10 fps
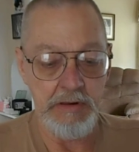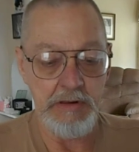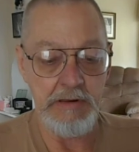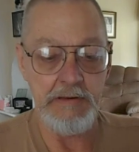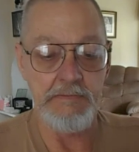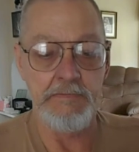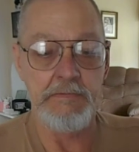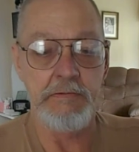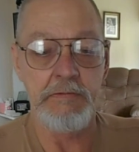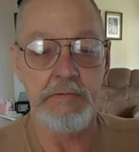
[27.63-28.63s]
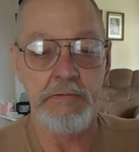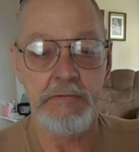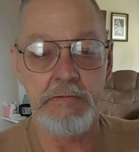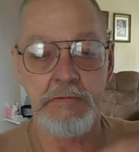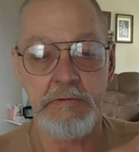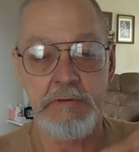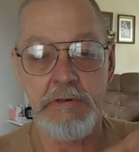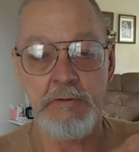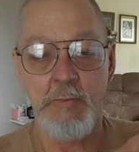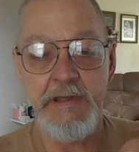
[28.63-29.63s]
Got
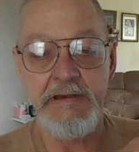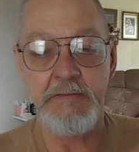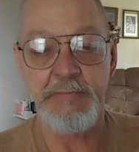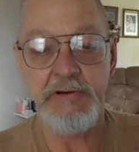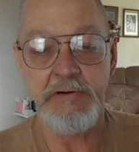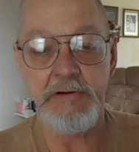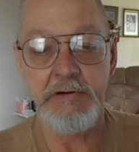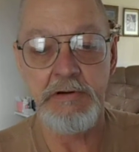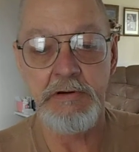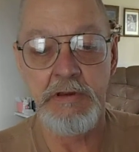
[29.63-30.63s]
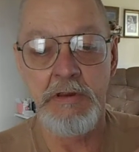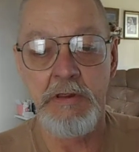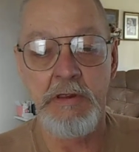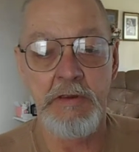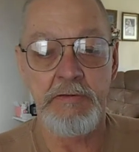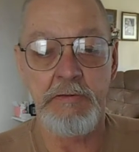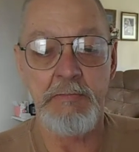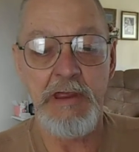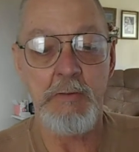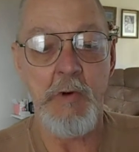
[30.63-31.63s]
a weight up here. The
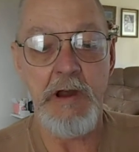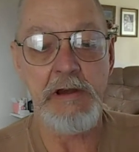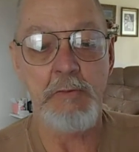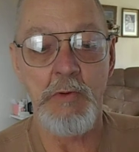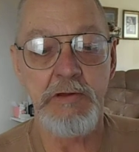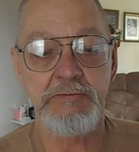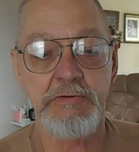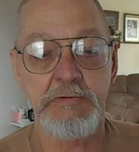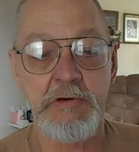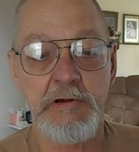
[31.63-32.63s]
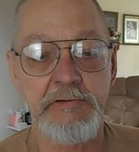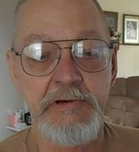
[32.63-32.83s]
bail wire was clear